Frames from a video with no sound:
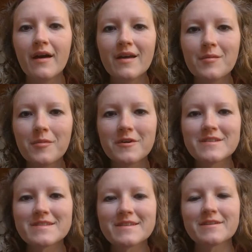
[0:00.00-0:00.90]
Hi,
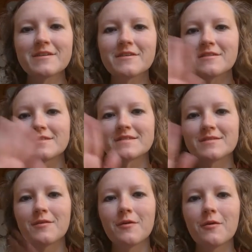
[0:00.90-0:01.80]
boys and girls.
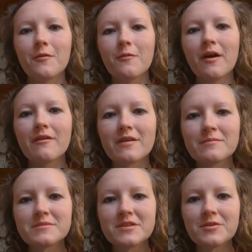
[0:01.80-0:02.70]

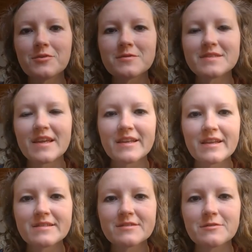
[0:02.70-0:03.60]
Welcome to
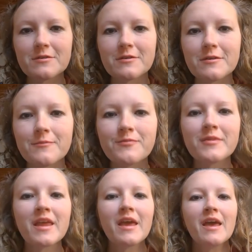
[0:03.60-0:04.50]
Sunday School.
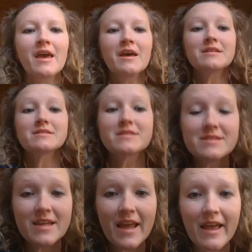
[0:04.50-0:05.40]

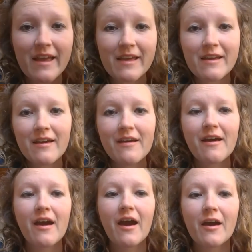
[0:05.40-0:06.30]
Today,
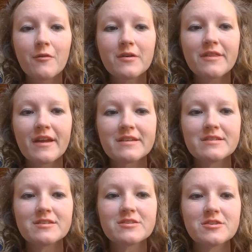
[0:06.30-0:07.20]
I would like
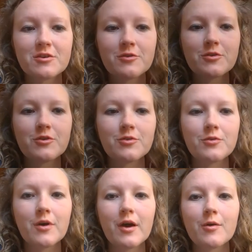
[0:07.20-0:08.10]
to show
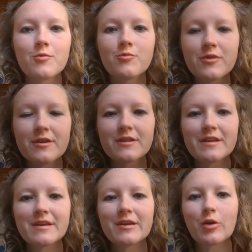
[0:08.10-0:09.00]
you a
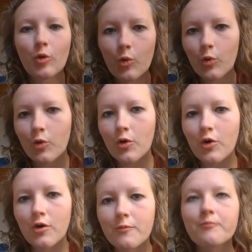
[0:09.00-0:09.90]
really
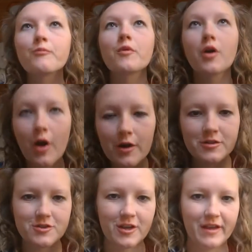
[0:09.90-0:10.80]
cool
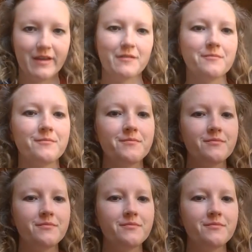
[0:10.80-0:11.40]
card trick.